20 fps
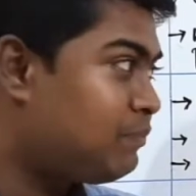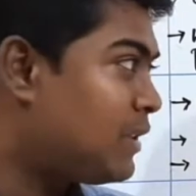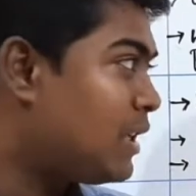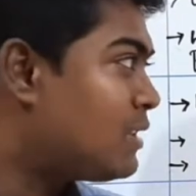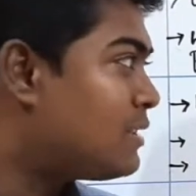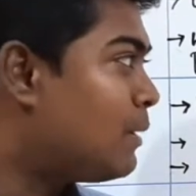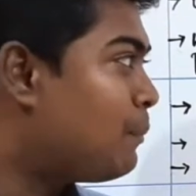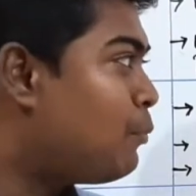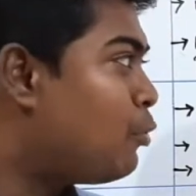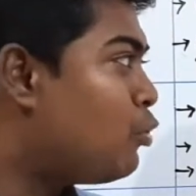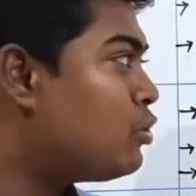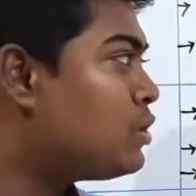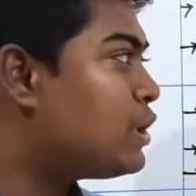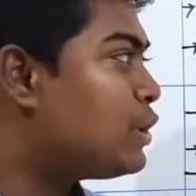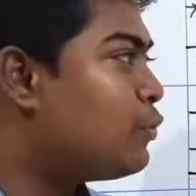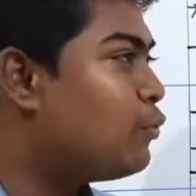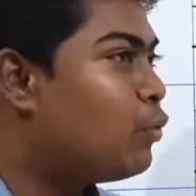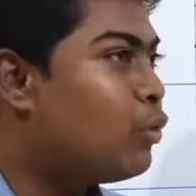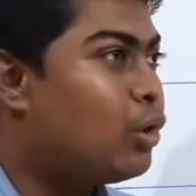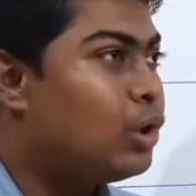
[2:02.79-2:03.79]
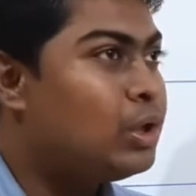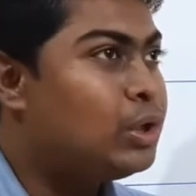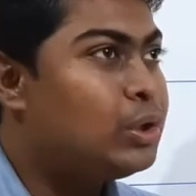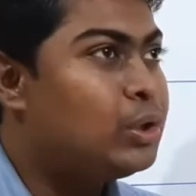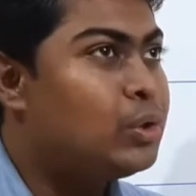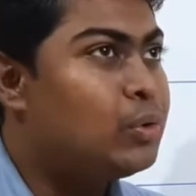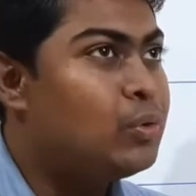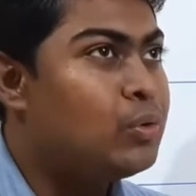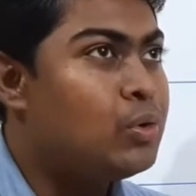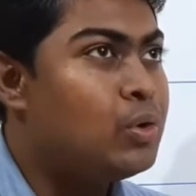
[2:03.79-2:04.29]
Suppose you
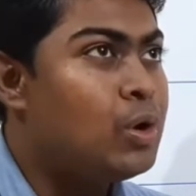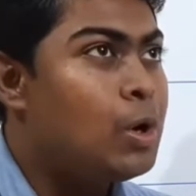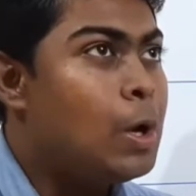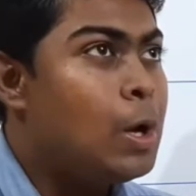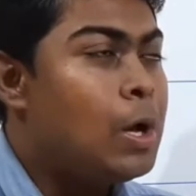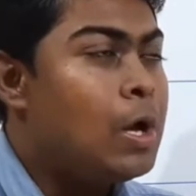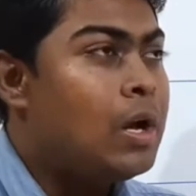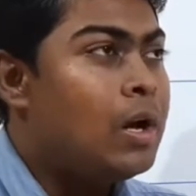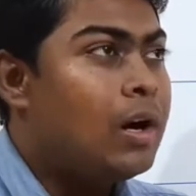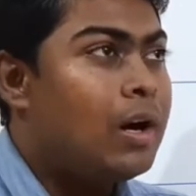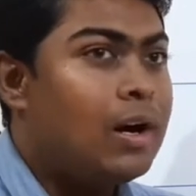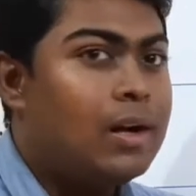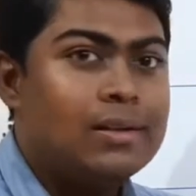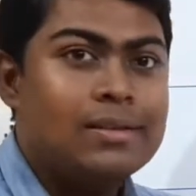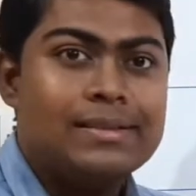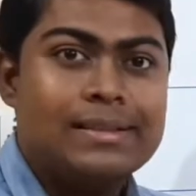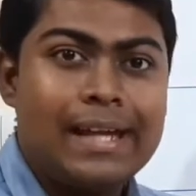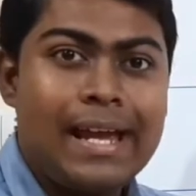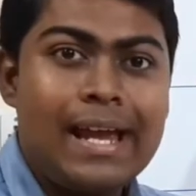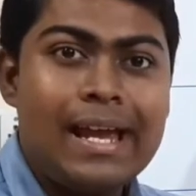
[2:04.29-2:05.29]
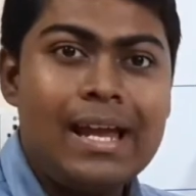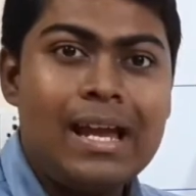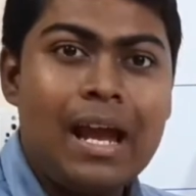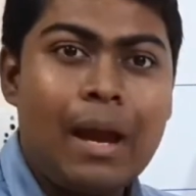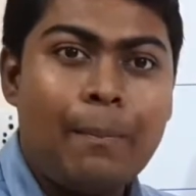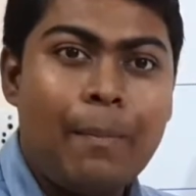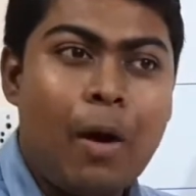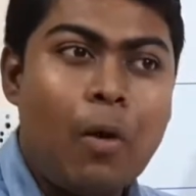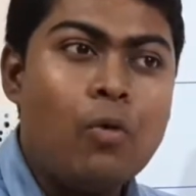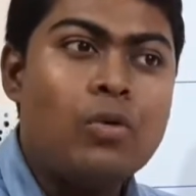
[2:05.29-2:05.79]
want to say
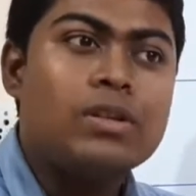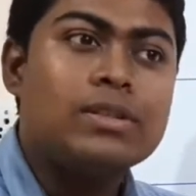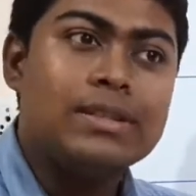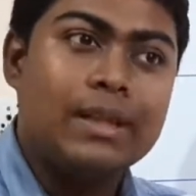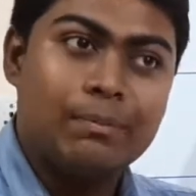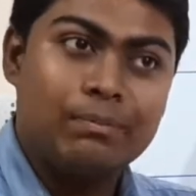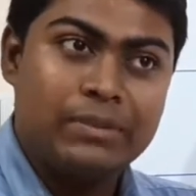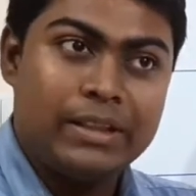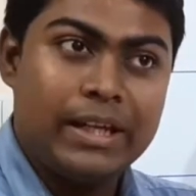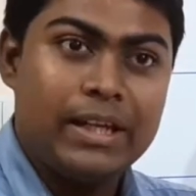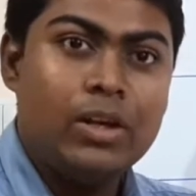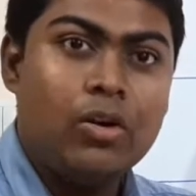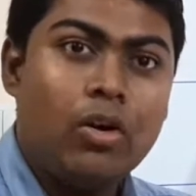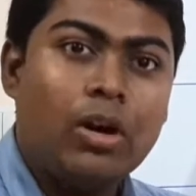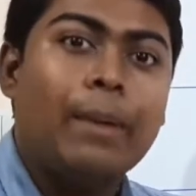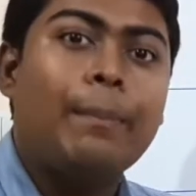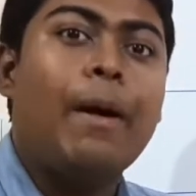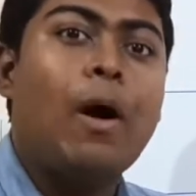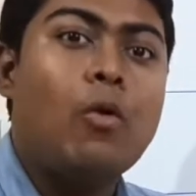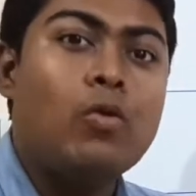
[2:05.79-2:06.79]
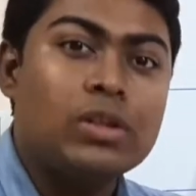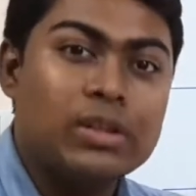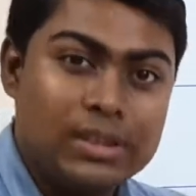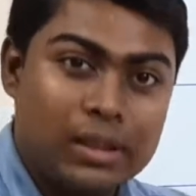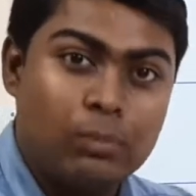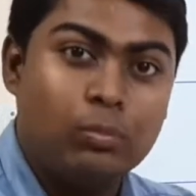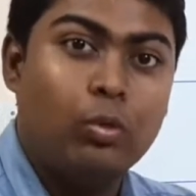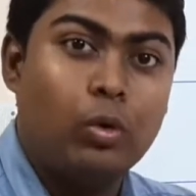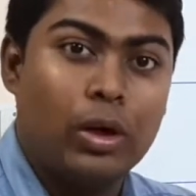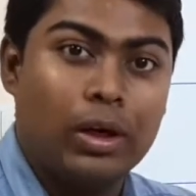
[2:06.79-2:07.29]
about something or about
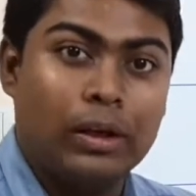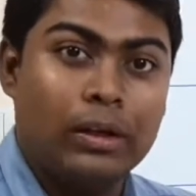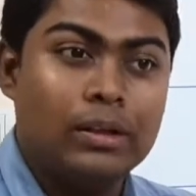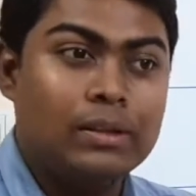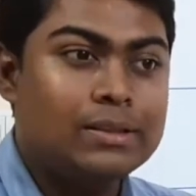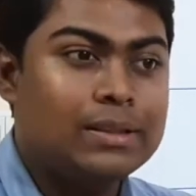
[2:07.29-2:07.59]
someone.